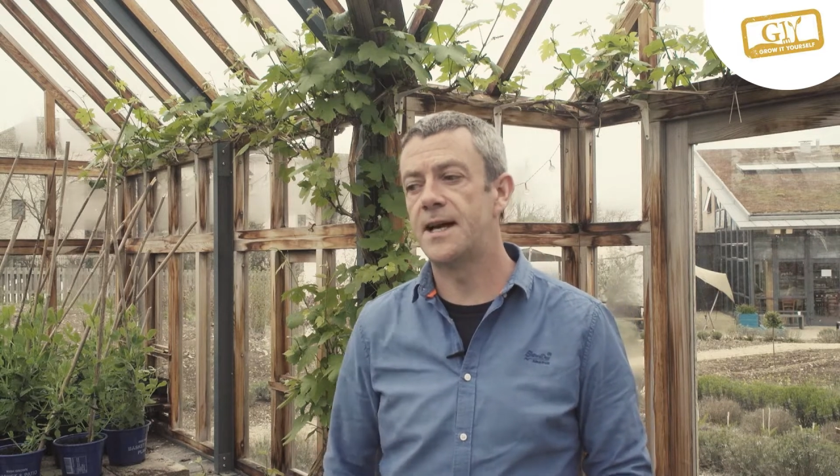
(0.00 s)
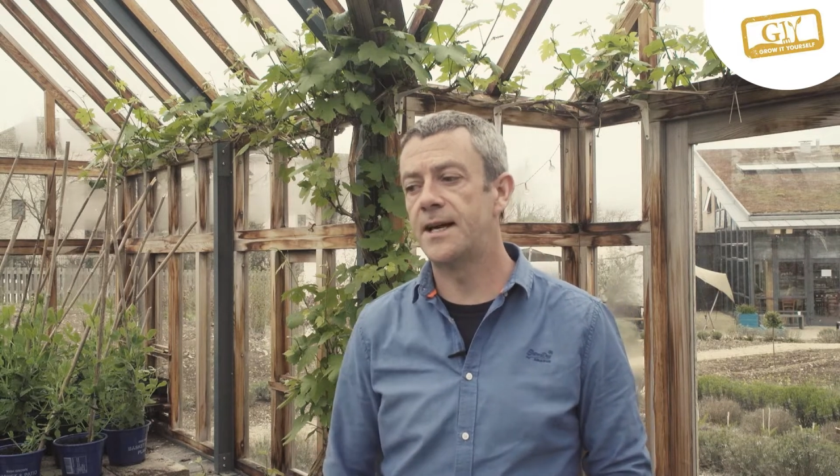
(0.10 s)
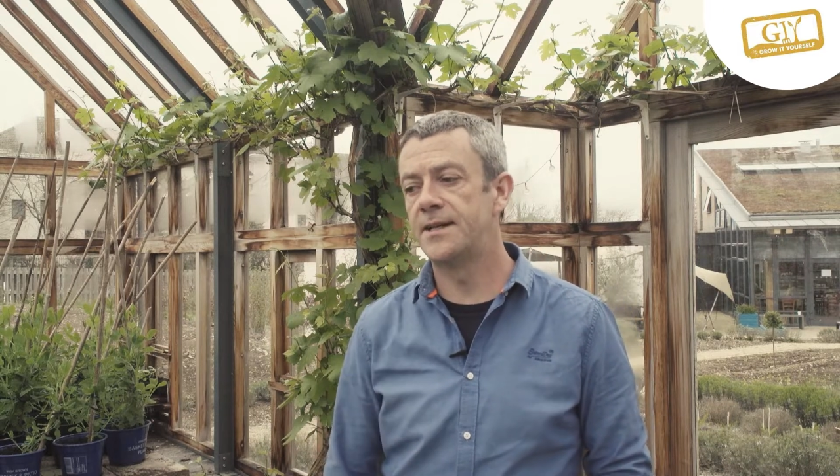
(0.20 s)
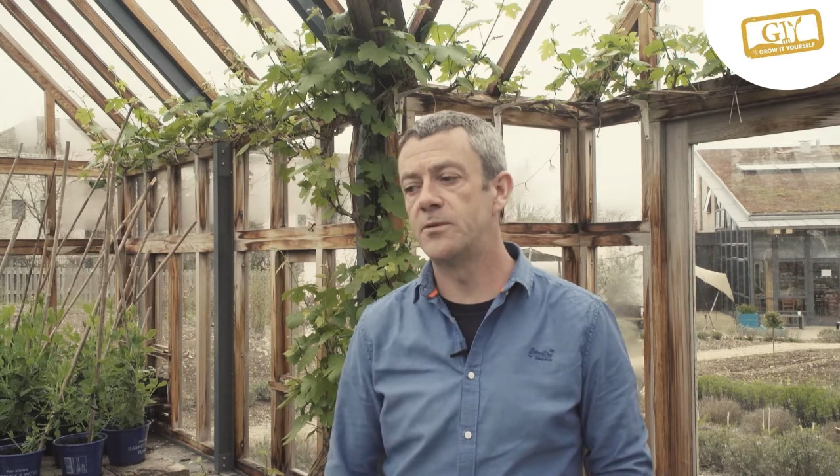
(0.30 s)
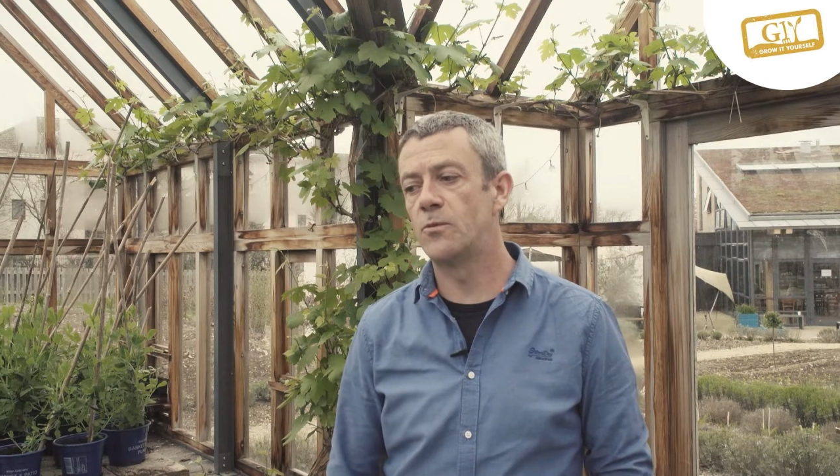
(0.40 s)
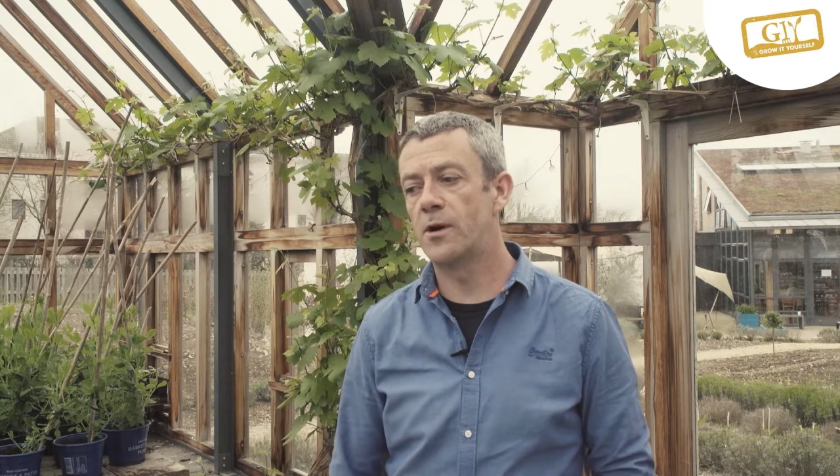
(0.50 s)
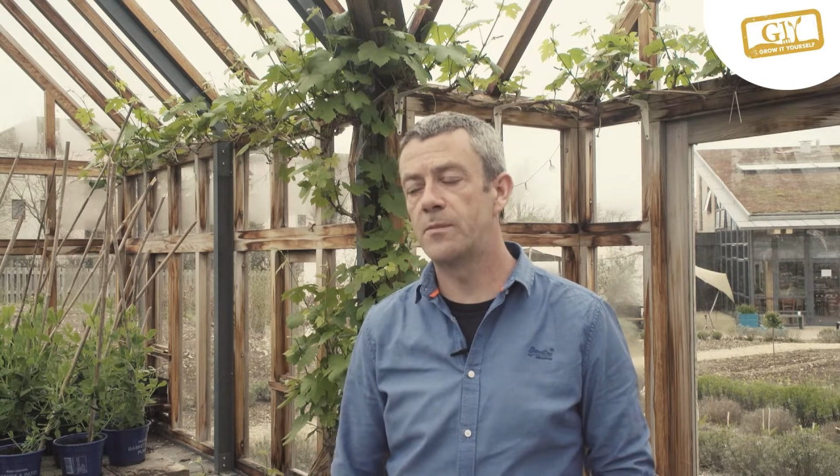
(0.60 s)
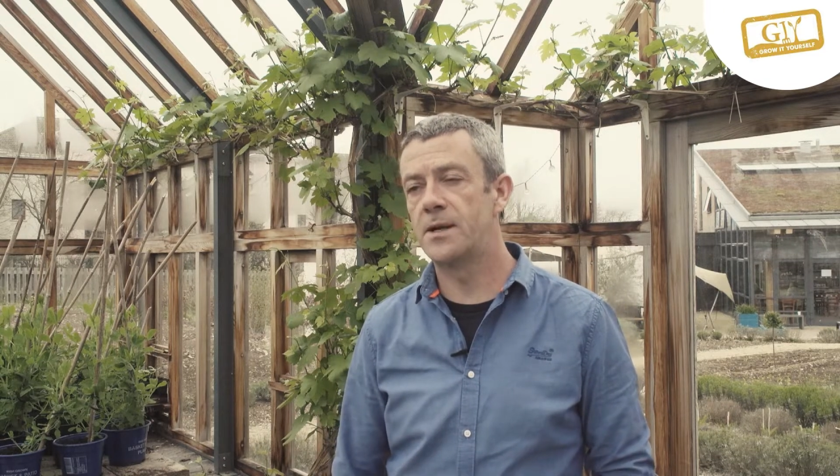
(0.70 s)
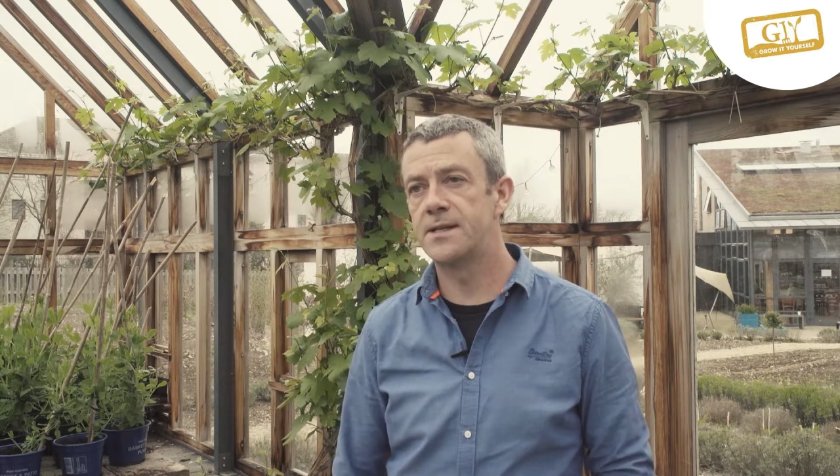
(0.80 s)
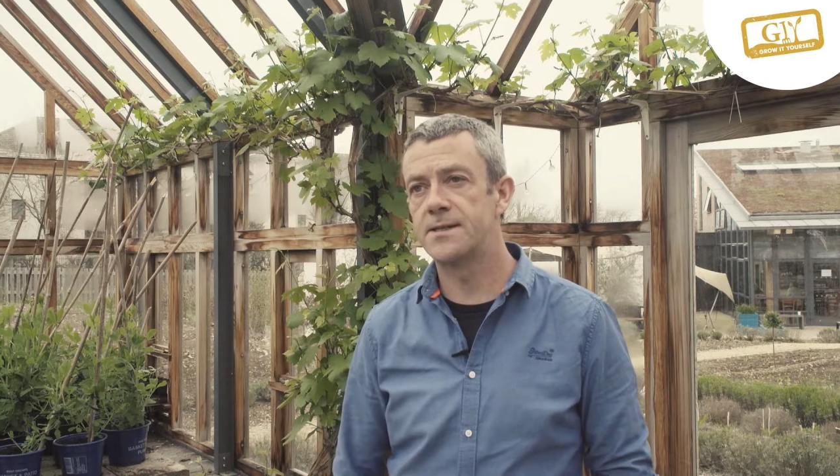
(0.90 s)
and in
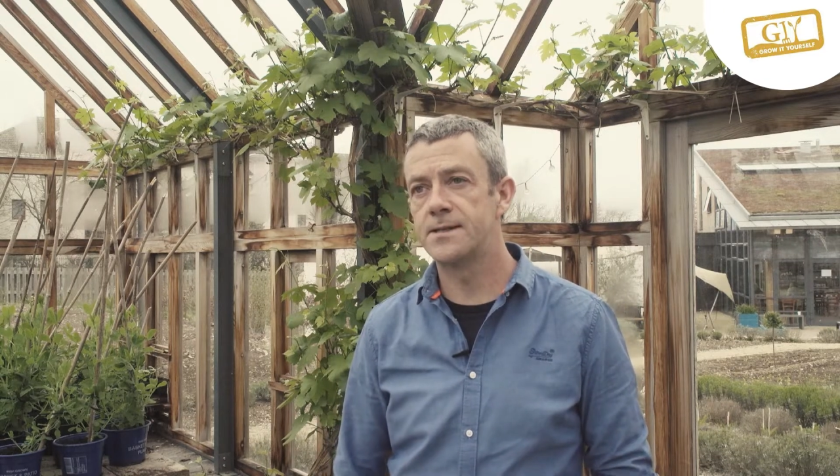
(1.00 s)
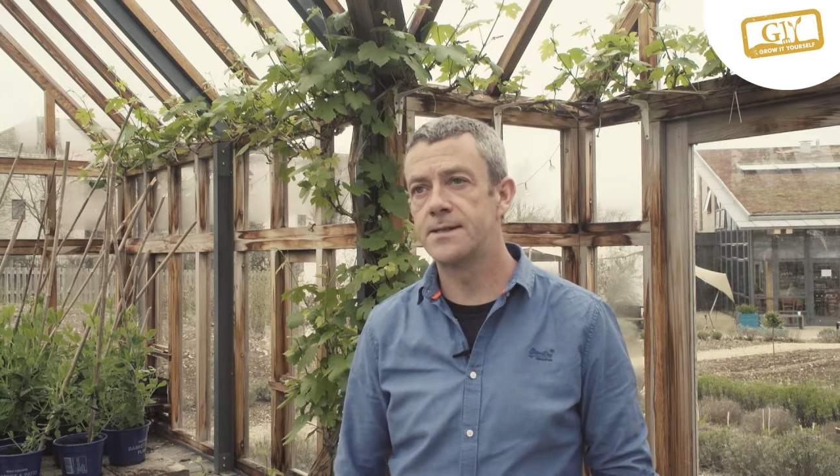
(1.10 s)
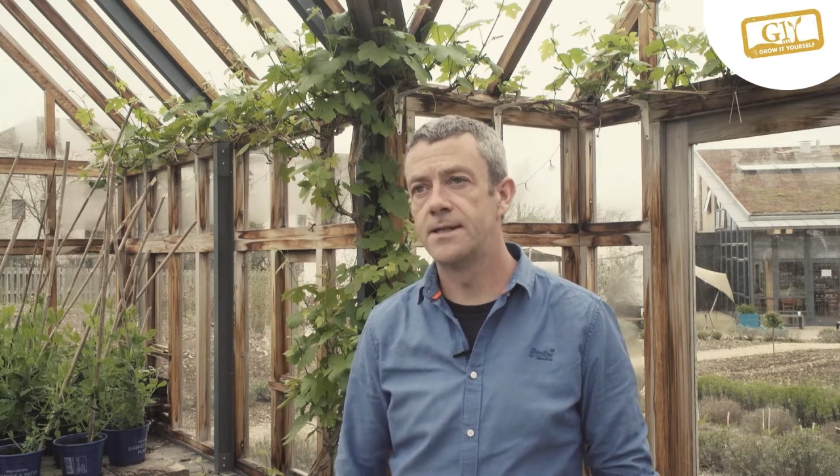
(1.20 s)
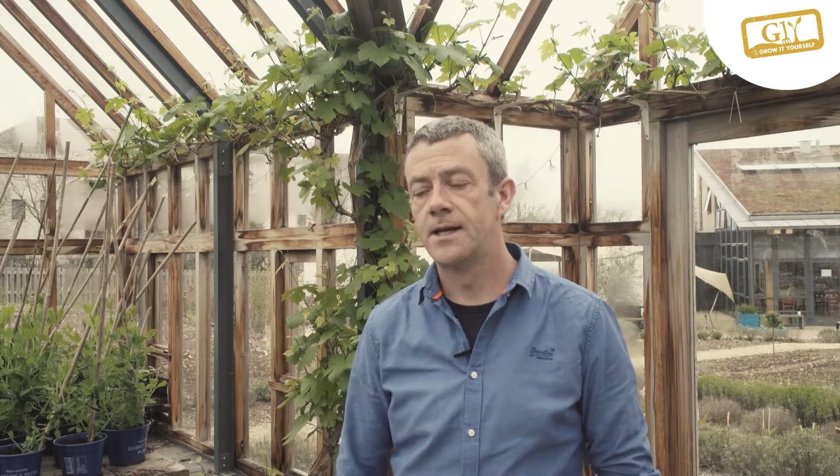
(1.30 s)
workplaces.